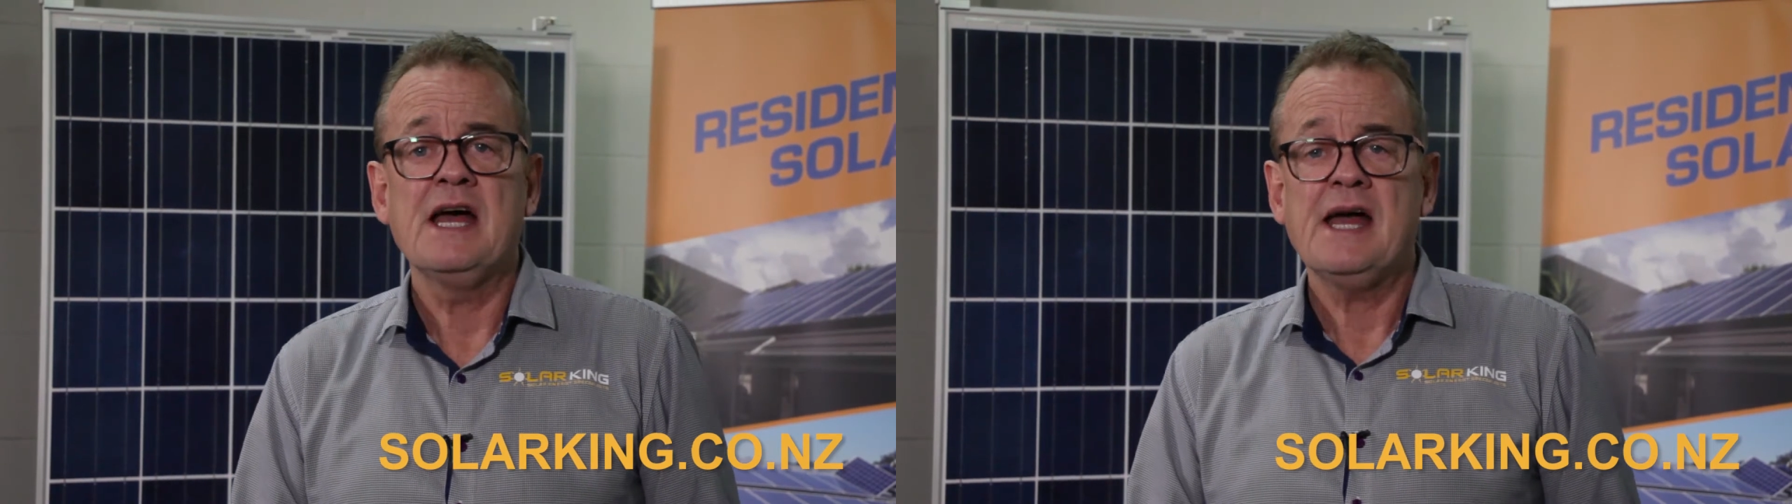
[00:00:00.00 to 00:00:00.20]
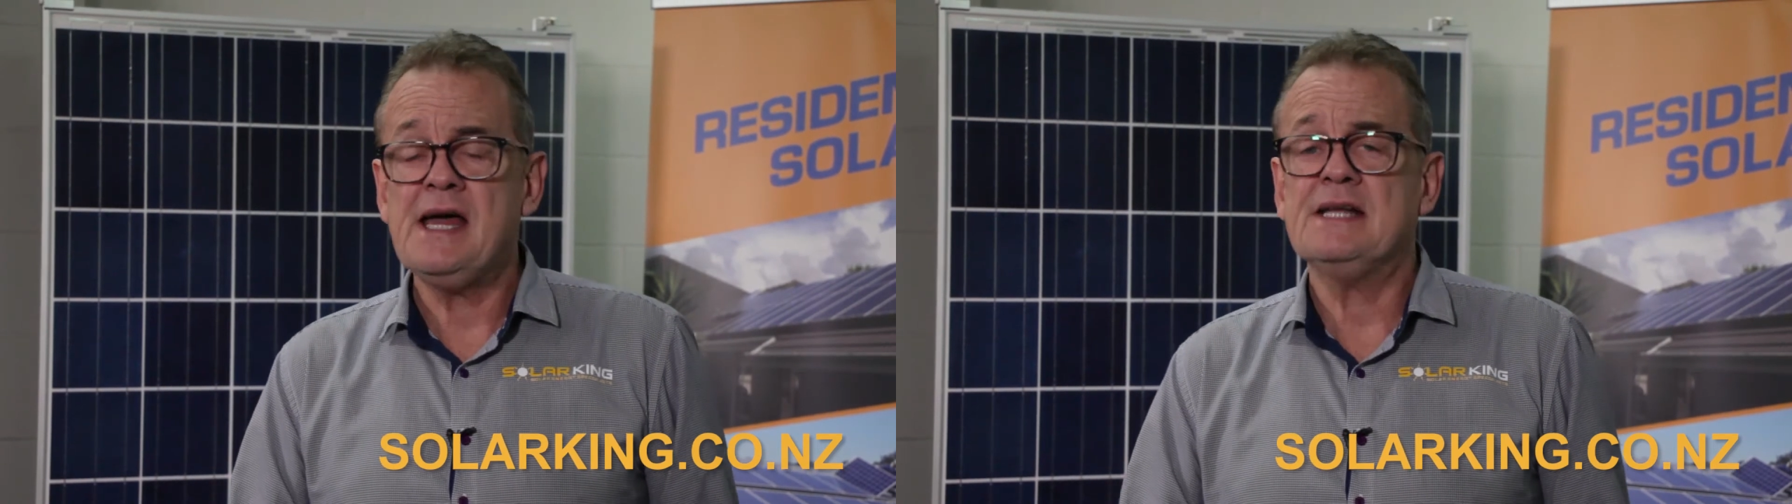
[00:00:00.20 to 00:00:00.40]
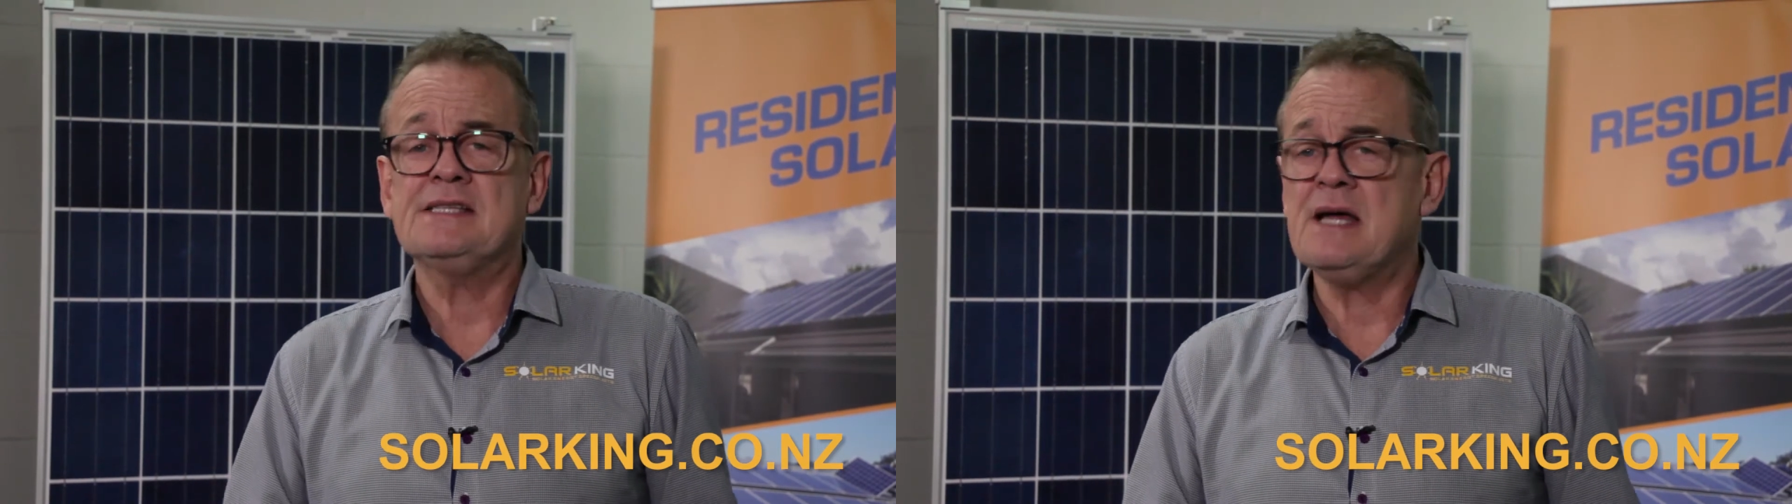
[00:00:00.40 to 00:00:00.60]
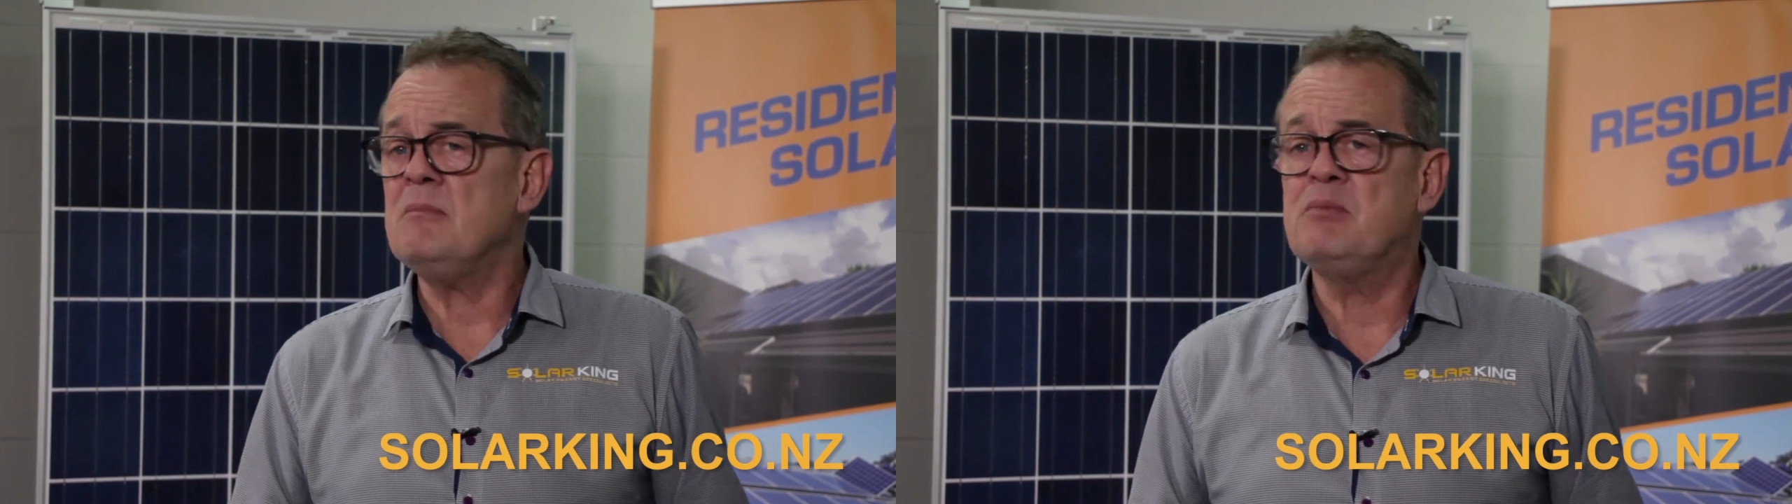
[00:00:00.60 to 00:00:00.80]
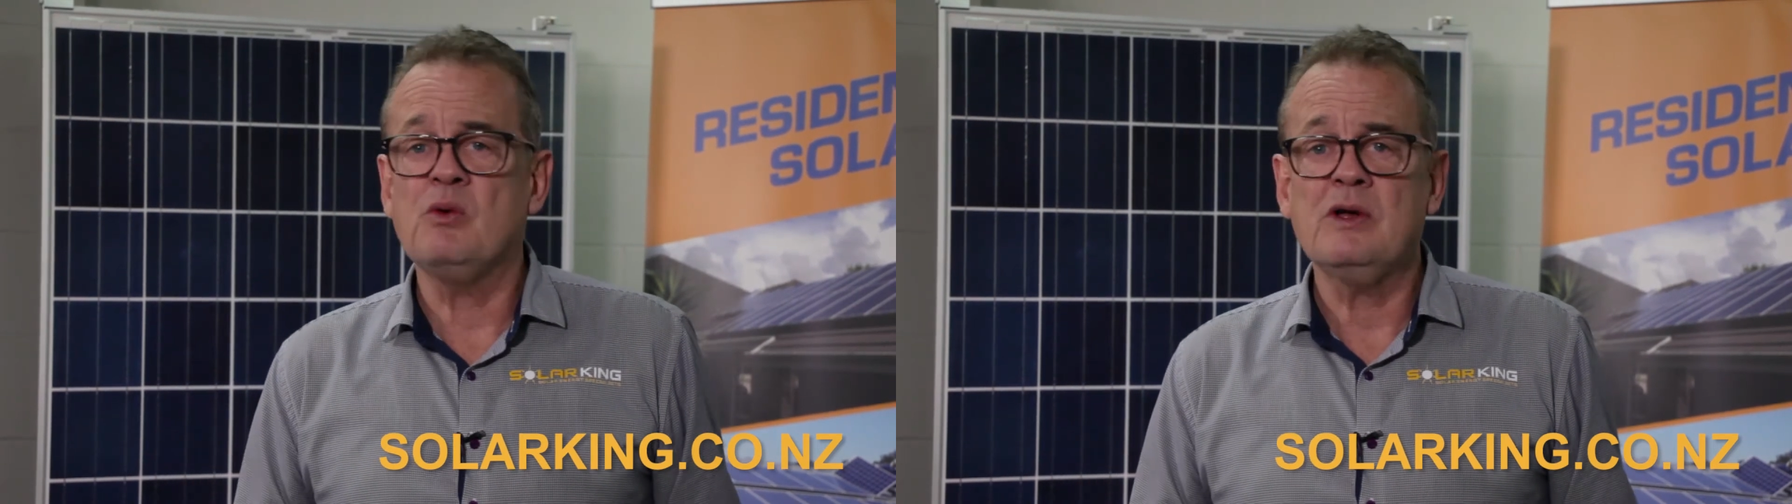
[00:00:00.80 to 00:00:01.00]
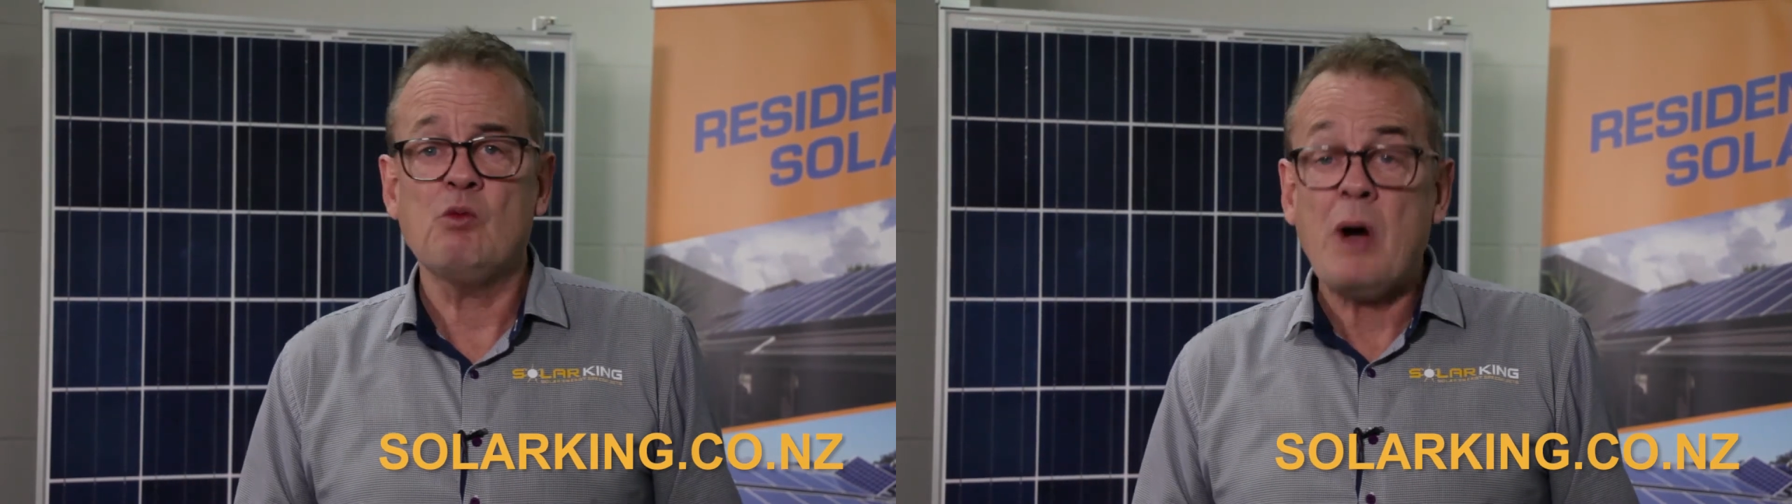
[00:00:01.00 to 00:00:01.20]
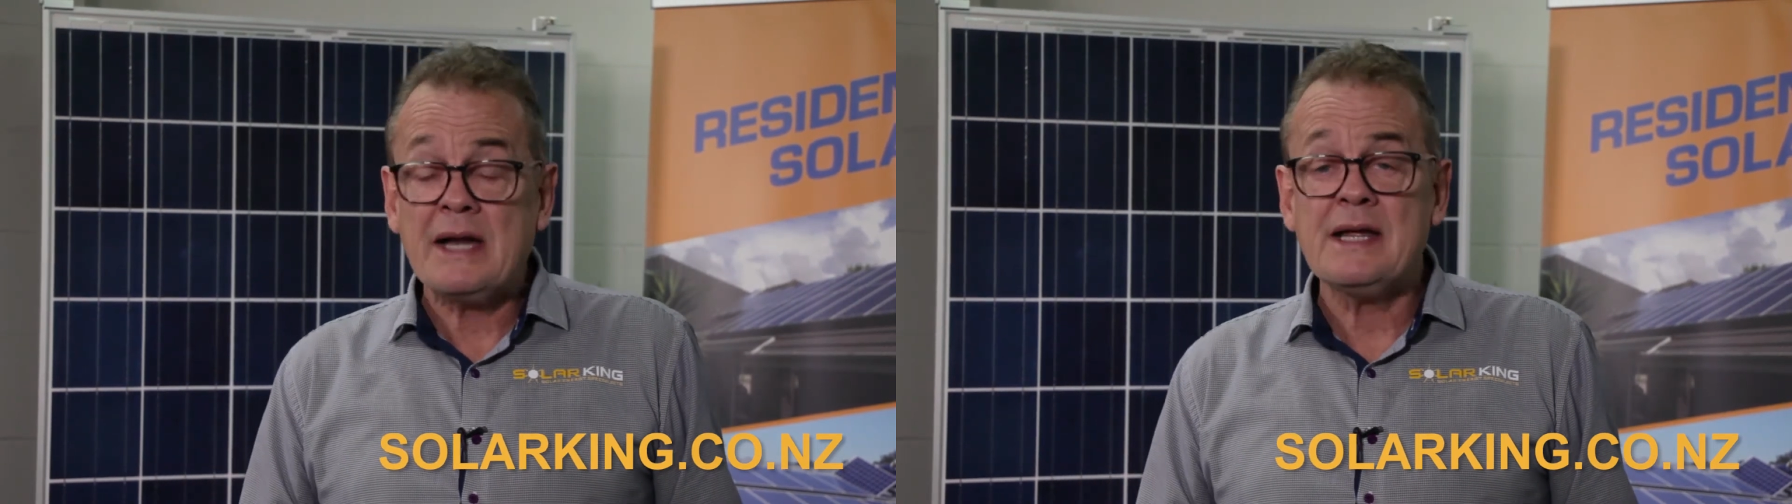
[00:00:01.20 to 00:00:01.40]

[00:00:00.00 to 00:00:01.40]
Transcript: at some point one